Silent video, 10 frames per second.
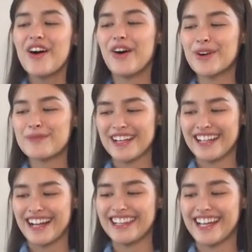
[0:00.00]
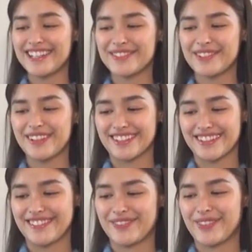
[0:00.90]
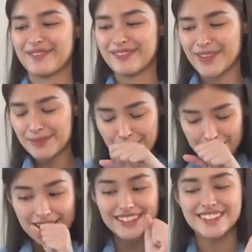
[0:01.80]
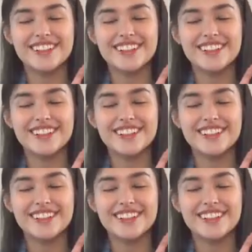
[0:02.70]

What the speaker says: Hoping naalala mo pa ba